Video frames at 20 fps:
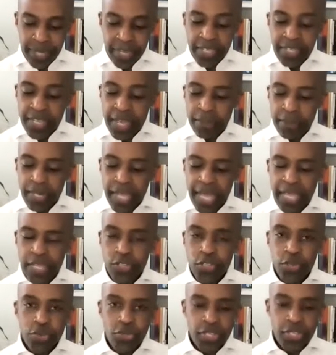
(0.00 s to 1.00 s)
Some
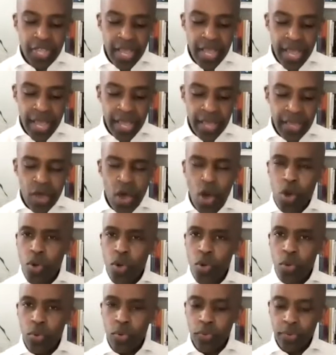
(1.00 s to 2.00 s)
days you say,
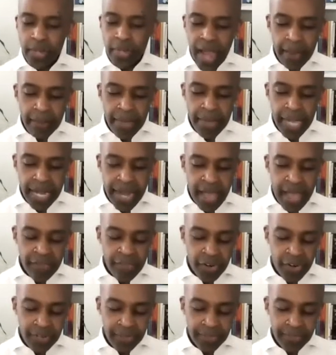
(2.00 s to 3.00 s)
oh, not me
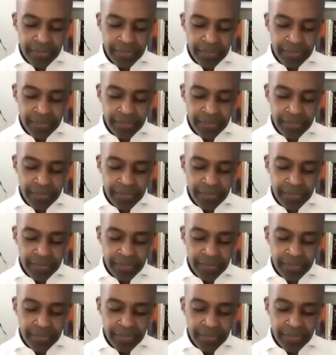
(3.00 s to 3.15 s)
never.